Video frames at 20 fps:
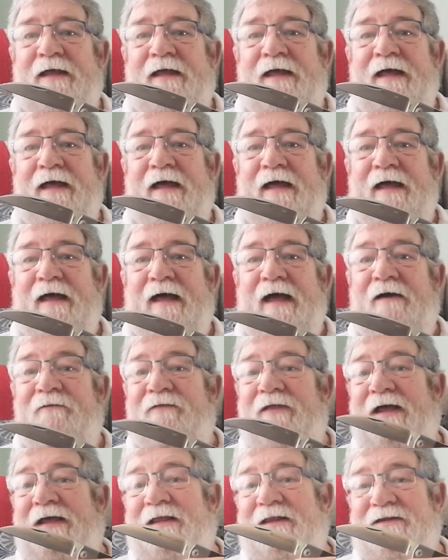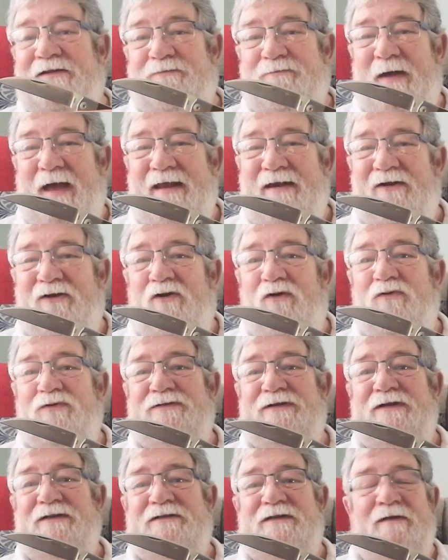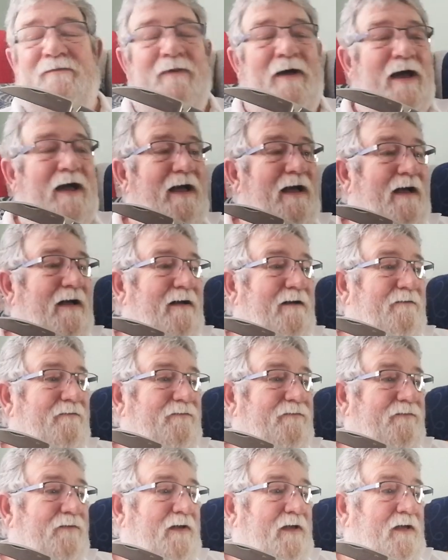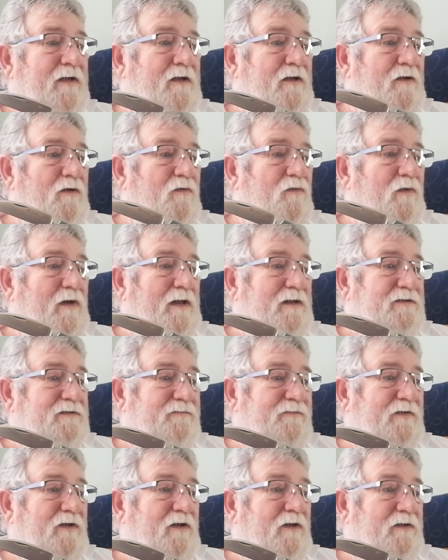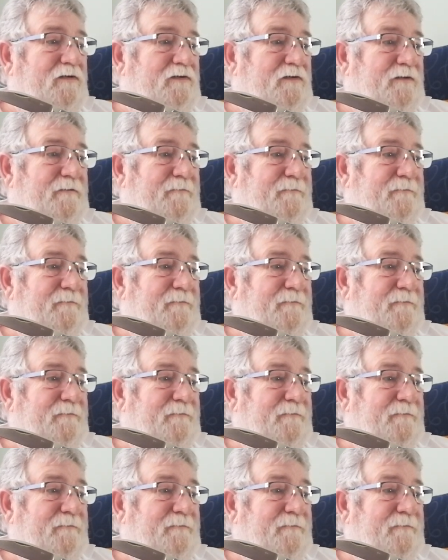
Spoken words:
I've like the Spyderco system. I have, what else have I got?